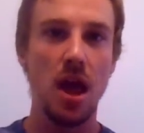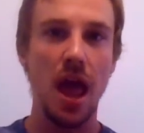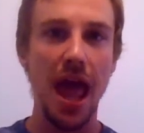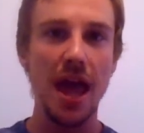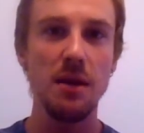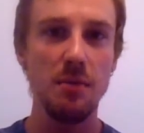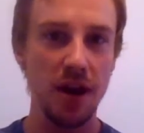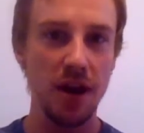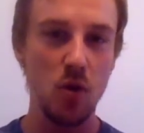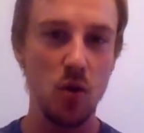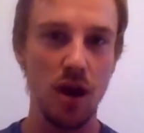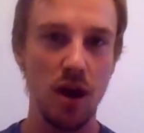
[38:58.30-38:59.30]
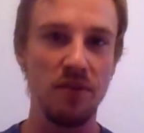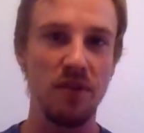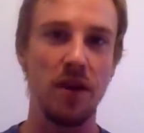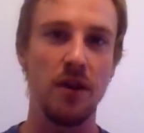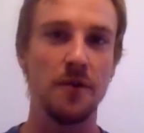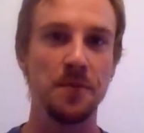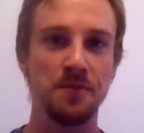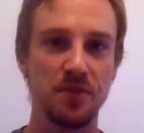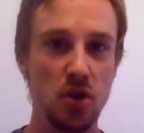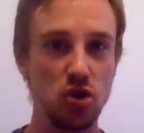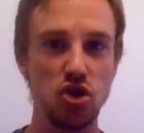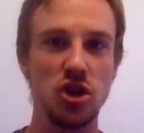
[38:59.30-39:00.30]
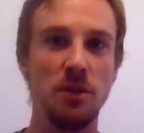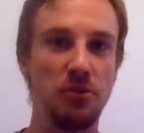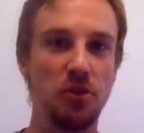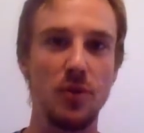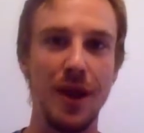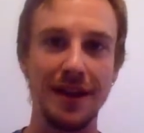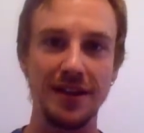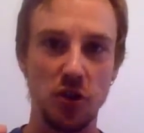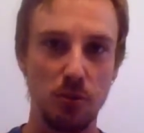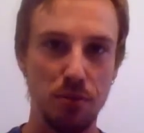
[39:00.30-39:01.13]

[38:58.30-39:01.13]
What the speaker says: anybody who comes here, their ships are wrecked and their